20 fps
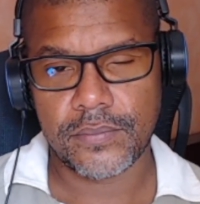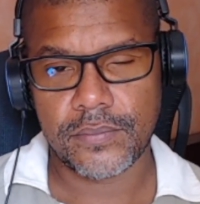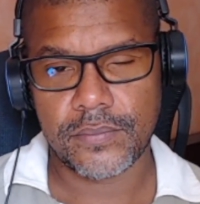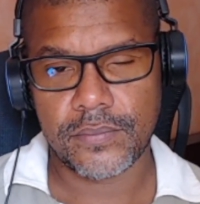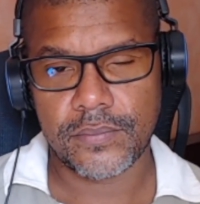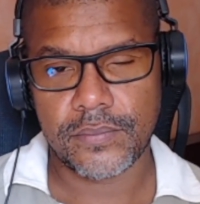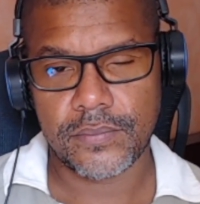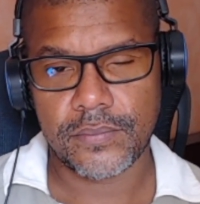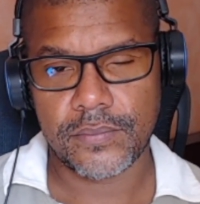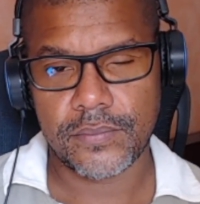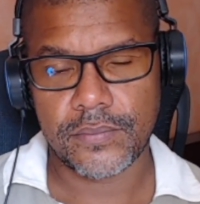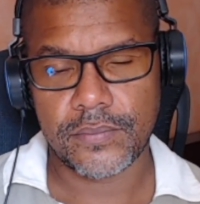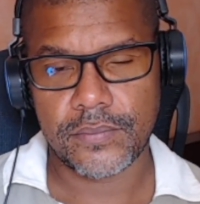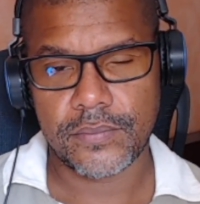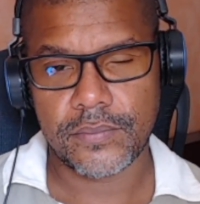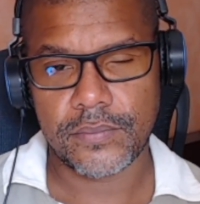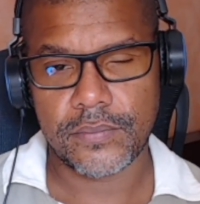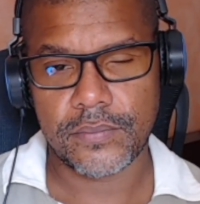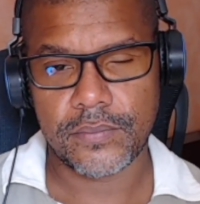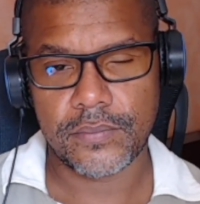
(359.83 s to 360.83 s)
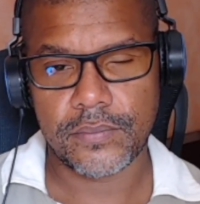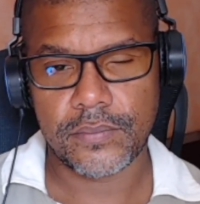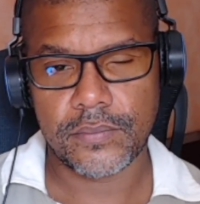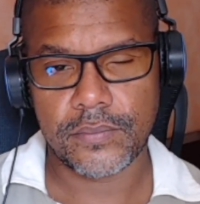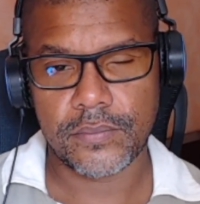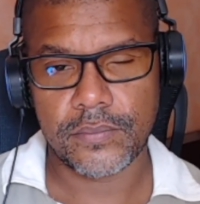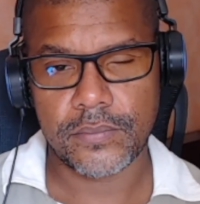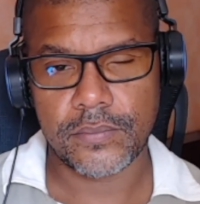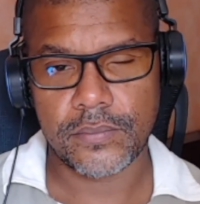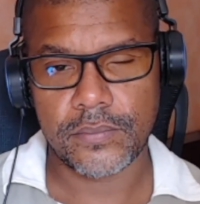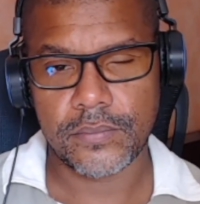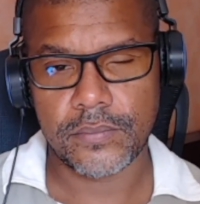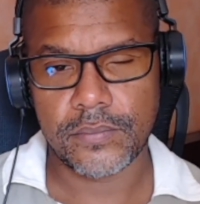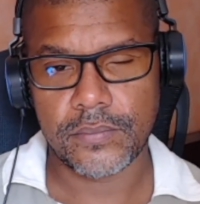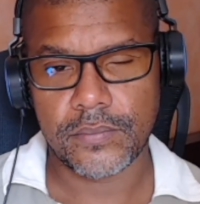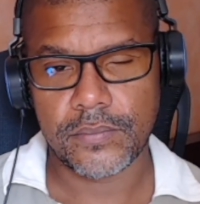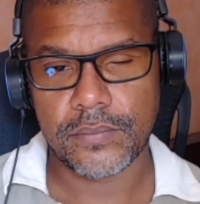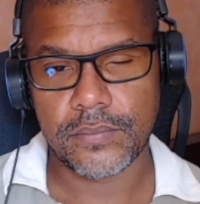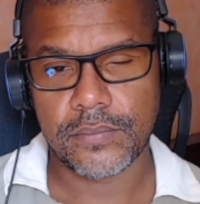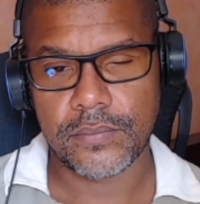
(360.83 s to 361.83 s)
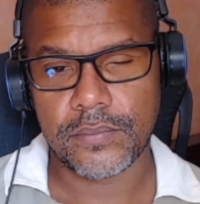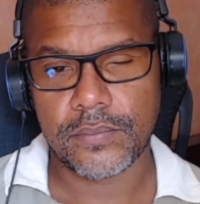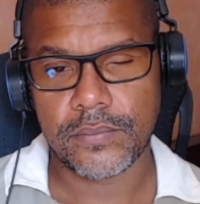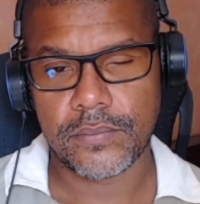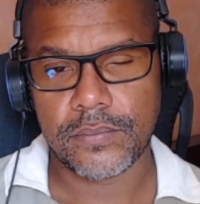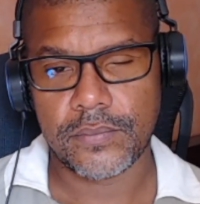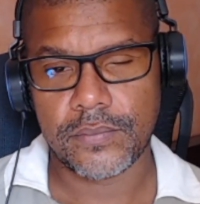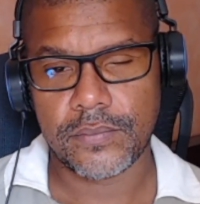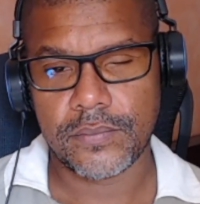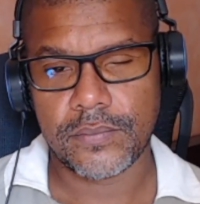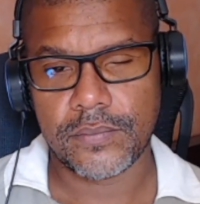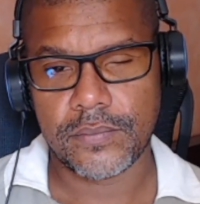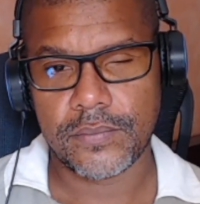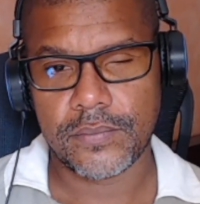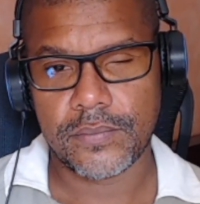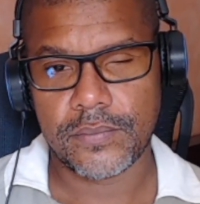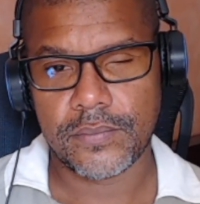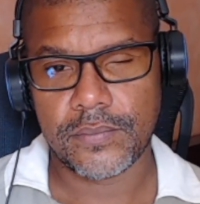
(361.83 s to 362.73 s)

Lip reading: No words are spoken by the person on screen.